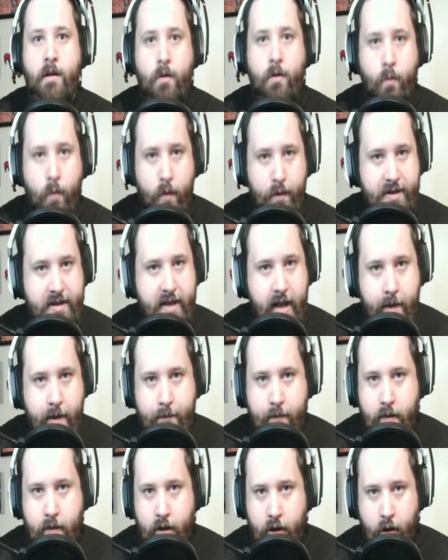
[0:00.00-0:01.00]

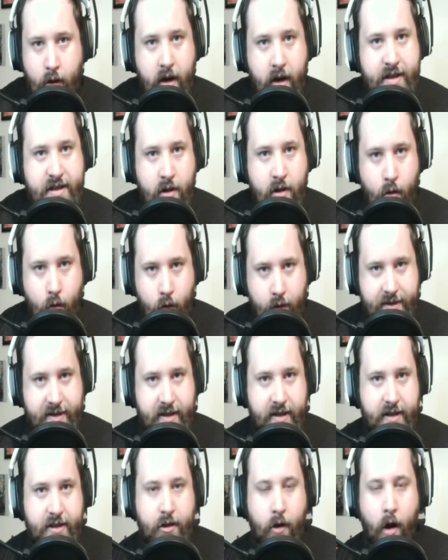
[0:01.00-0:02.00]
RuneScape, there is no
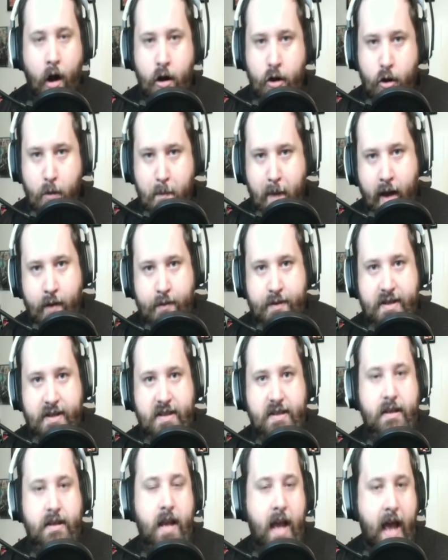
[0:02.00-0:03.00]
horses, there are no
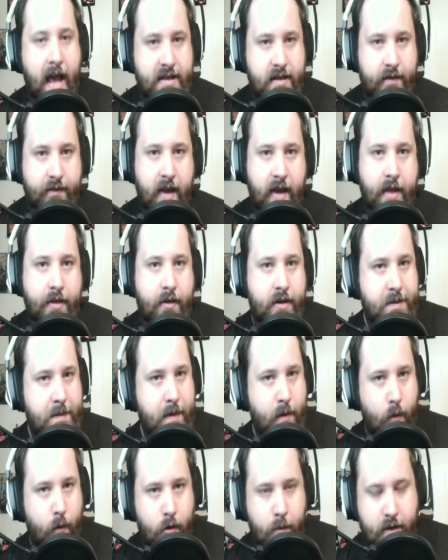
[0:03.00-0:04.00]
mounts. As of yet, there's
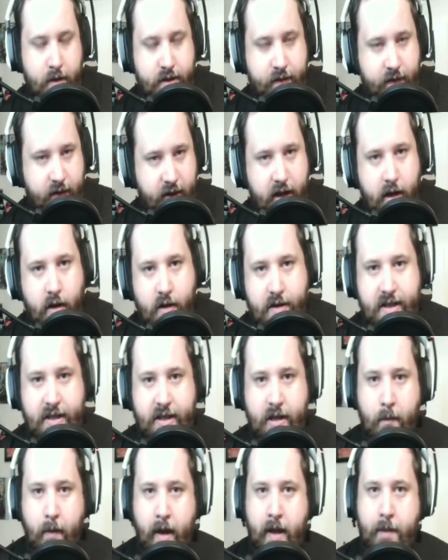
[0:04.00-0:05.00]
been rumors for years that
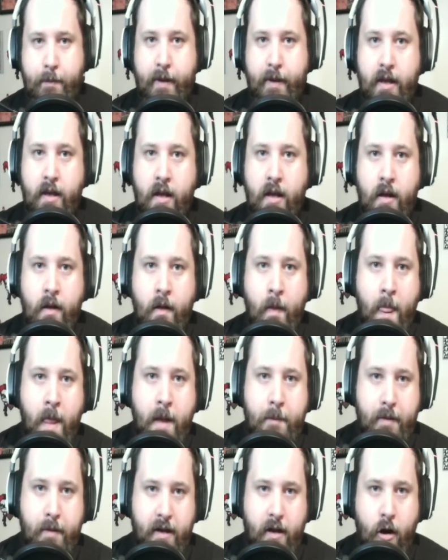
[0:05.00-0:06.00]
there might be,
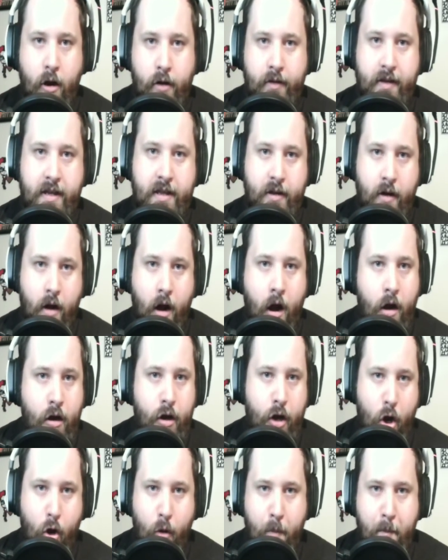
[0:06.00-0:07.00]
but currently there are
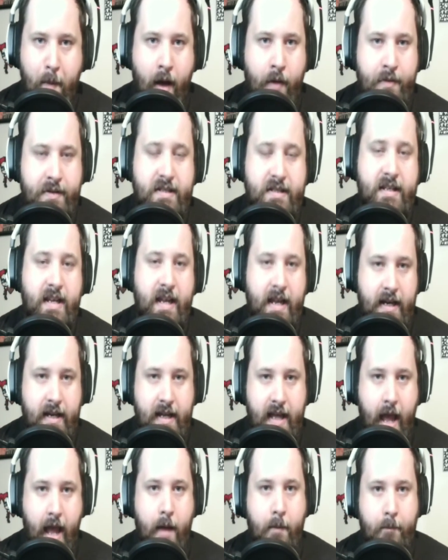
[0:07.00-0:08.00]
no mounts
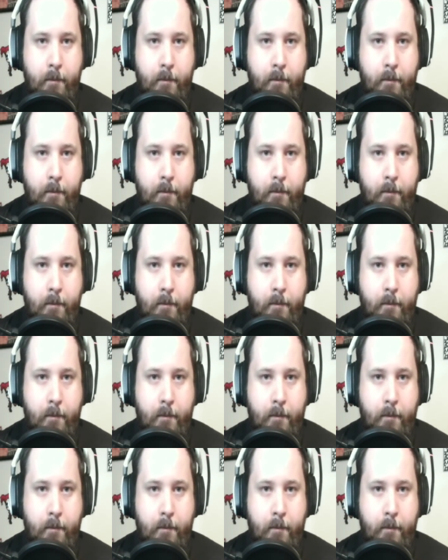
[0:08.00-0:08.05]
in-game.